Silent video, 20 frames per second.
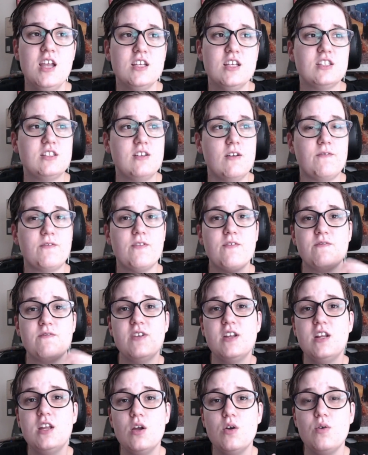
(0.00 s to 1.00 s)
stuff for
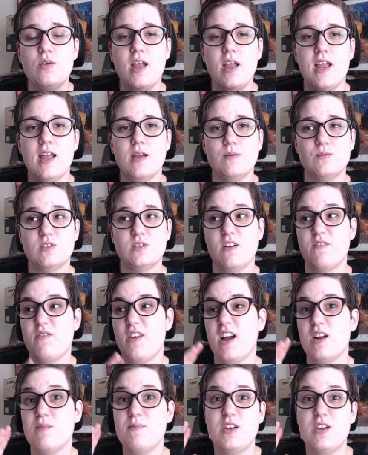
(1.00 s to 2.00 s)
video games, stuff for
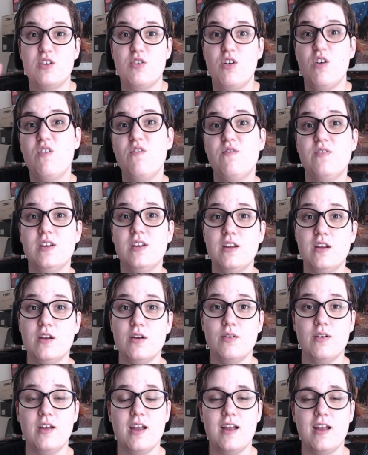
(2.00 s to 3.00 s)
how to make your own
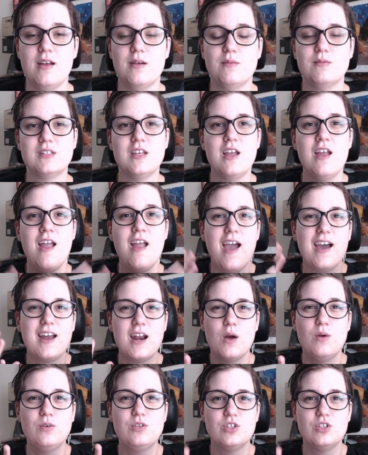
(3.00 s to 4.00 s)
video games, and
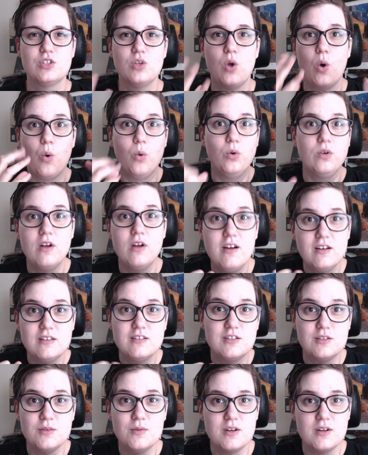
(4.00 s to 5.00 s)
I would just hold on
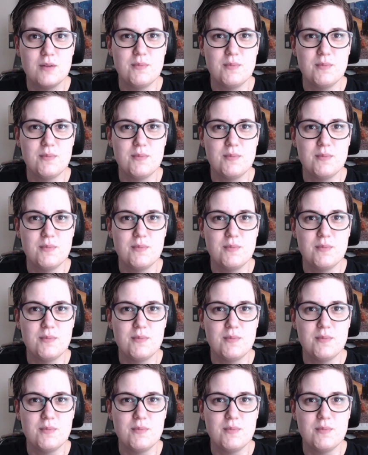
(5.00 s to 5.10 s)
to it.